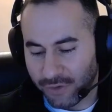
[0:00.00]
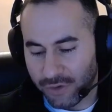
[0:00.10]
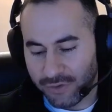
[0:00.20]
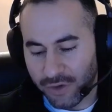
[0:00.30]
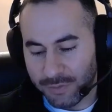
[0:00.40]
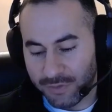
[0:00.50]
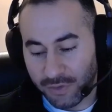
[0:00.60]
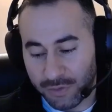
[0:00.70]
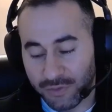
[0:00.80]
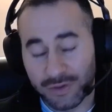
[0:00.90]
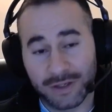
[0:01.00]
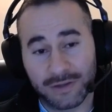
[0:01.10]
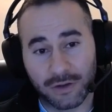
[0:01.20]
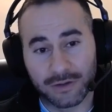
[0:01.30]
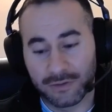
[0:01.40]
So we're talking
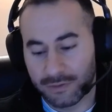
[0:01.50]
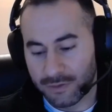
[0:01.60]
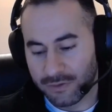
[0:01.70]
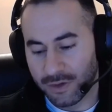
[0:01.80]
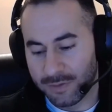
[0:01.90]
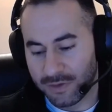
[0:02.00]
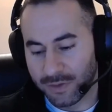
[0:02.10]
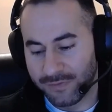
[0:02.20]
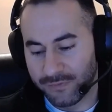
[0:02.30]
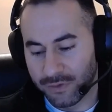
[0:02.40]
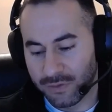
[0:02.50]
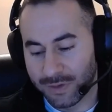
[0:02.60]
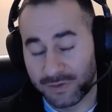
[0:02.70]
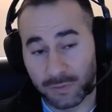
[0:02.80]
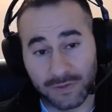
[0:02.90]
in dollars. October the 24th,
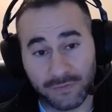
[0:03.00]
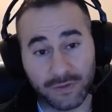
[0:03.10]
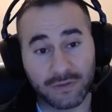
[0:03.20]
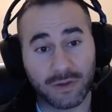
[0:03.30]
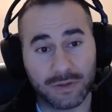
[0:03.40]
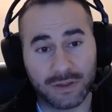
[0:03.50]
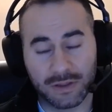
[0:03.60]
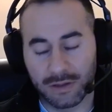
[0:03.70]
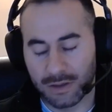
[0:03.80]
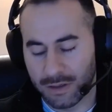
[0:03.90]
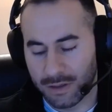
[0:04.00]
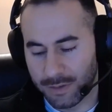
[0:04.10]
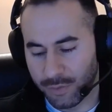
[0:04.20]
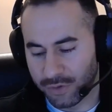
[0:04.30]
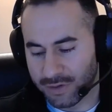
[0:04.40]
2020, first time we did
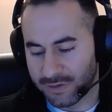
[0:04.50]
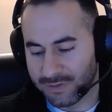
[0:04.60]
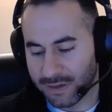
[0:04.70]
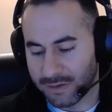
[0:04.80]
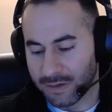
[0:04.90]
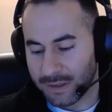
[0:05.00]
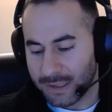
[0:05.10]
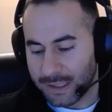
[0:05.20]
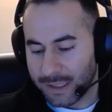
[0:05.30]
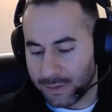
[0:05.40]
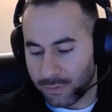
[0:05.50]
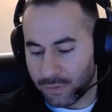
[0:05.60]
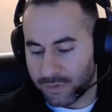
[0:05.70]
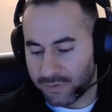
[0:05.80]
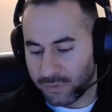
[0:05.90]
a podcast together, it
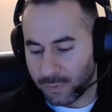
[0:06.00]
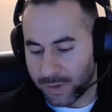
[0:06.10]
was